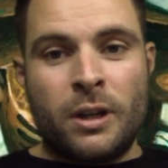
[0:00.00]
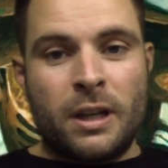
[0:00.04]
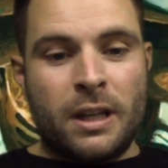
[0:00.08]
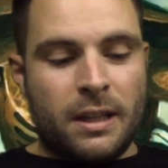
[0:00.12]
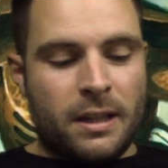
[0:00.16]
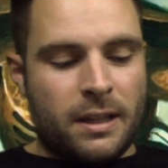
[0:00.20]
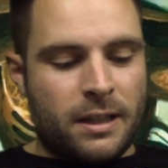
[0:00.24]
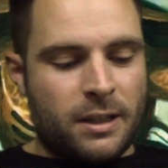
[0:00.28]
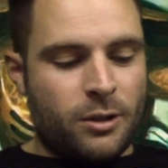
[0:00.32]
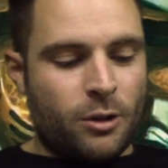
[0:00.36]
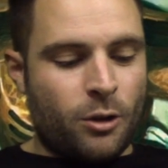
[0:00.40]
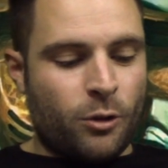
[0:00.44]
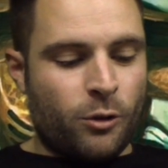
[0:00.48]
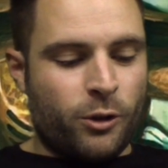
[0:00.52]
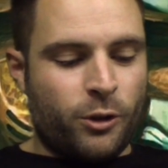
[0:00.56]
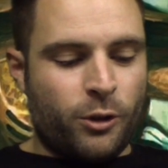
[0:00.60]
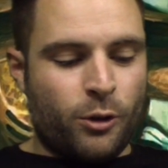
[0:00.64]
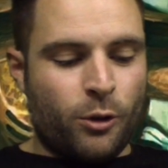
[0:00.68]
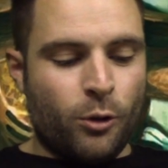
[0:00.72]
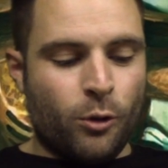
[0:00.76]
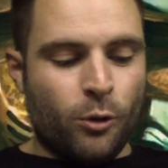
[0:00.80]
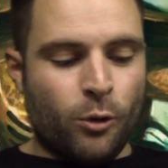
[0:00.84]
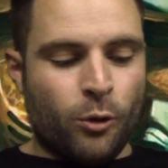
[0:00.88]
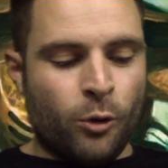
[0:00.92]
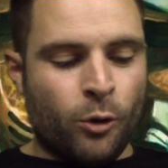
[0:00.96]
there's no
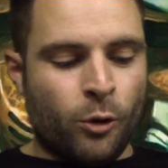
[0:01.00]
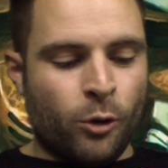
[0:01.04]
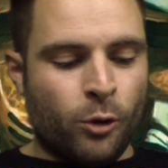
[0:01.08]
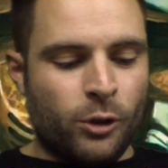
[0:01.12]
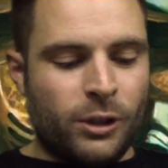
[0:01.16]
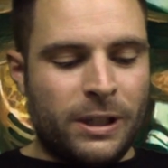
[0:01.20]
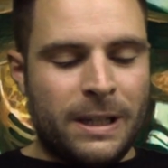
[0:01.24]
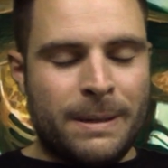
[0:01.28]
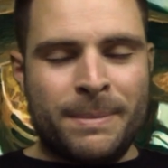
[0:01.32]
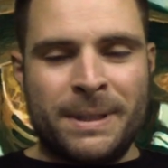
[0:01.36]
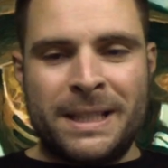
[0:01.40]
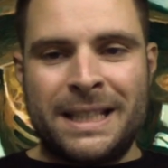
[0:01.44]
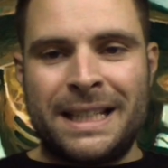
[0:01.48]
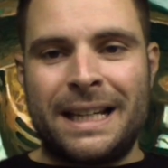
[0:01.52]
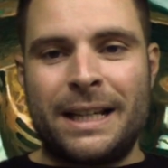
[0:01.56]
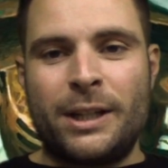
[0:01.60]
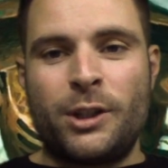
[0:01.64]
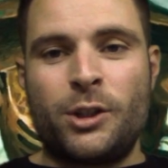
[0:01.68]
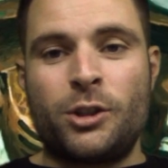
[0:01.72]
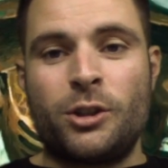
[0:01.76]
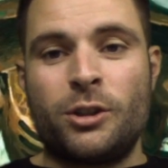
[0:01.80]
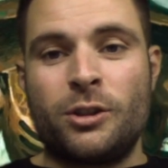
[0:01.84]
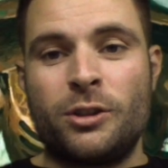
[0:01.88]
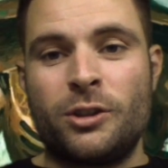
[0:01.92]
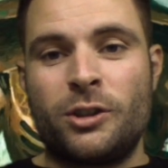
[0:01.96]
core
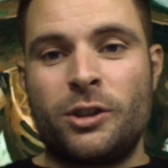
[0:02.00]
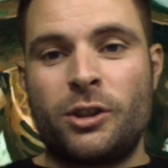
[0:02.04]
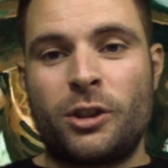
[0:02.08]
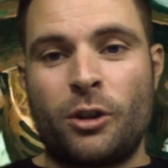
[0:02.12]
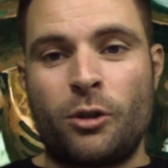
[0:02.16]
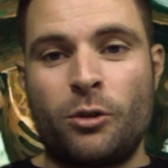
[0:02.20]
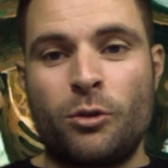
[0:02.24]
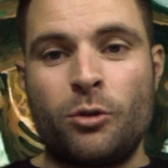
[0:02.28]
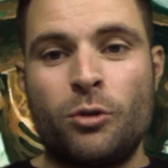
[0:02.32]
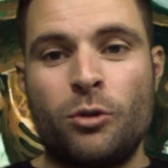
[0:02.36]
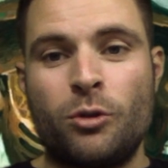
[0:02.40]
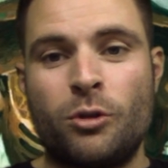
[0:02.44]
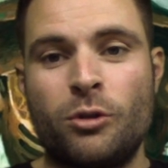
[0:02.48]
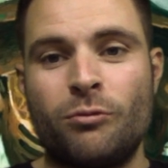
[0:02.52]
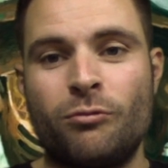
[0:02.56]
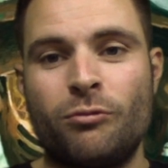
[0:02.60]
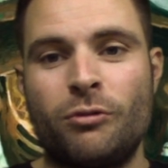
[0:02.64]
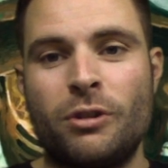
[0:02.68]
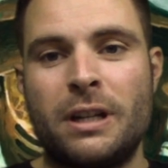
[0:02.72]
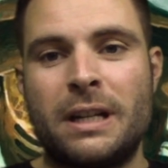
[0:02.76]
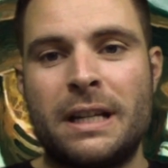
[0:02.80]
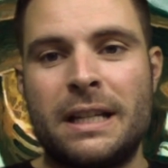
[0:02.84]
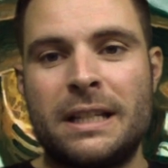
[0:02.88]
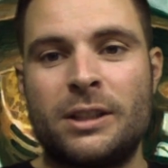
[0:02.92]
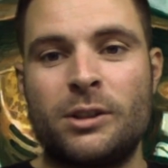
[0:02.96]
limitations, so you can
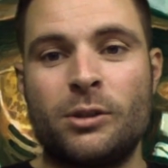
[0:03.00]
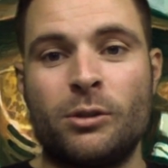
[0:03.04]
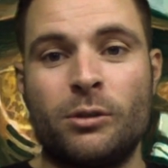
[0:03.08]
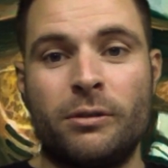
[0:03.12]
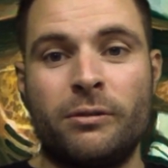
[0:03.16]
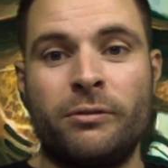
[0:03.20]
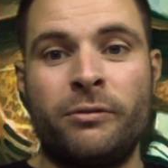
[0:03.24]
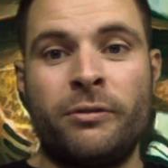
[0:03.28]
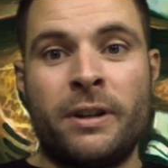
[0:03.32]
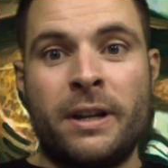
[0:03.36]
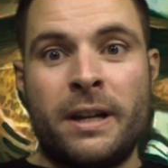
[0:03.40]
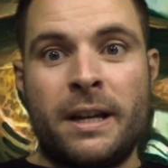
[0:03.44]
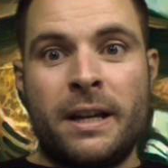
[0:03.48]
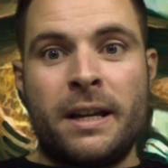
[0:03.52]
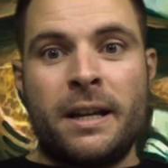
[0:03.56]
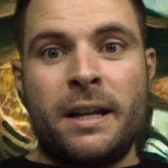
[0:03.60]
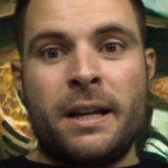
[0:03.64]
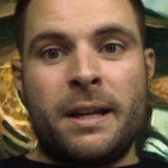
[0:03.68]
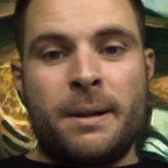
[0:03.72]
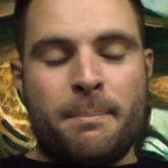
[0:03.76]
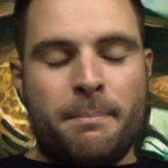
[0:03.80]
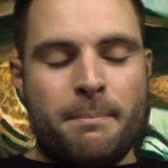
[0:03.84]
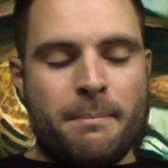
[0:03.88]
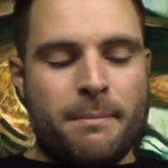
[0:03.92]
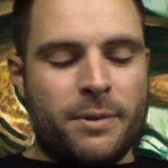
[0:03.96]
really sort of
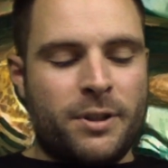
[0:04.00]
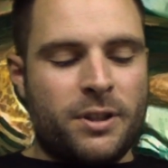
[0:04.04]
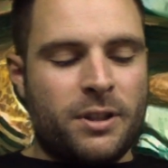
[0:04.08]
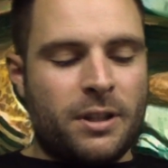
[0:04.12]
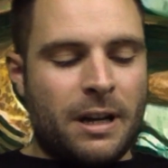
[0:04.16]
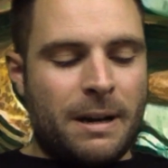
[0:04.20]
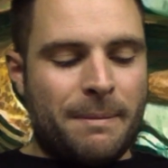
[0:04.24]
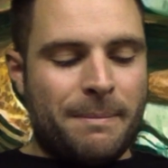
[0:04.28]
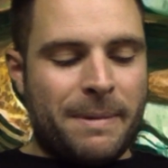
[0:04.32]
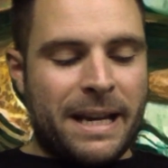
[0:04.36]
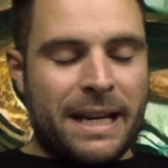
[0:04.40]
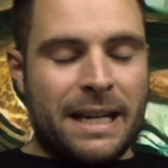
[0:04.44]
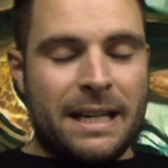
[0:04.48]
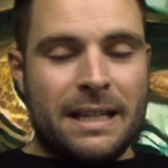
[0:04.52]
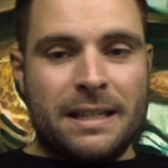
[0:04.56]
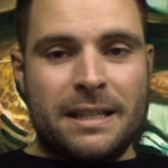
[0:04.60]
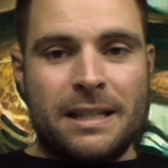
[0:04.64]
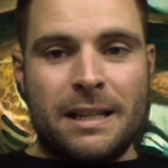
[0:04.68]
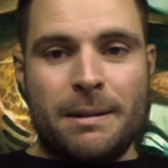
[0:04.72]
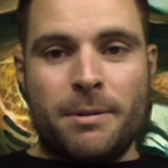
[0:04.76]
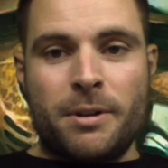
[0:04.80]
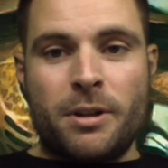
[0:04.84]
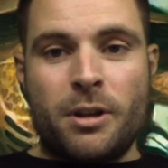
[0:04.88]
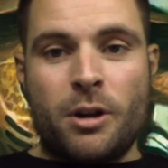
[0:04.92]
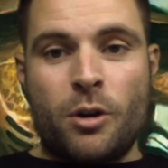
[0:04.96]
start making
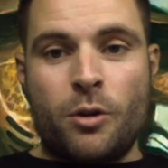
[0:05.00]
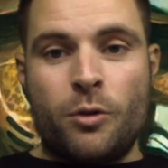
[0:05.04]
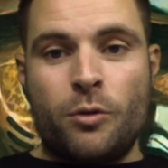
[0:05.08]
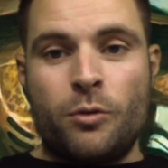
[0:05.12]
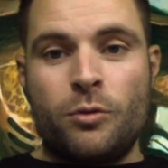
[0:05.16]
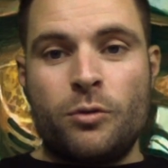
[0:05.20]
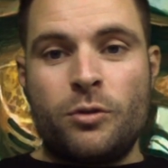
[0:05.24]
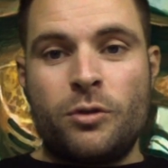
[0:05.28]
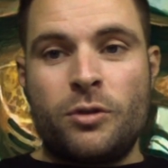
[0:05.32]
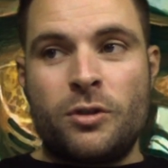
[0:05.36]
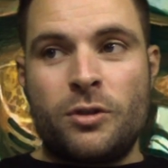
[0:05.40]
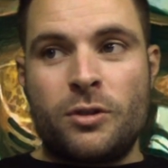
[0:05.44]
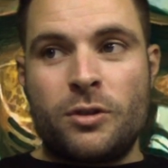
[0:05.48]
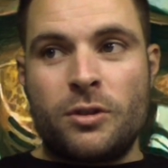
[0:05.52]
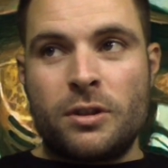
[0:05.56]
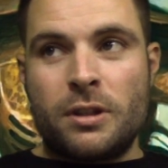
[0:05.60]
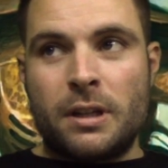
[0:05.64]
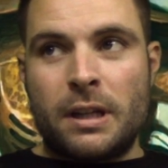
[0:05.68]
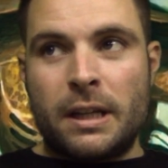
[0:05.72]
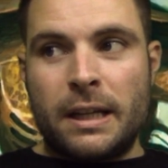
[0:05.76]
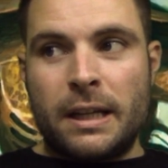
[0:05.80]
some of those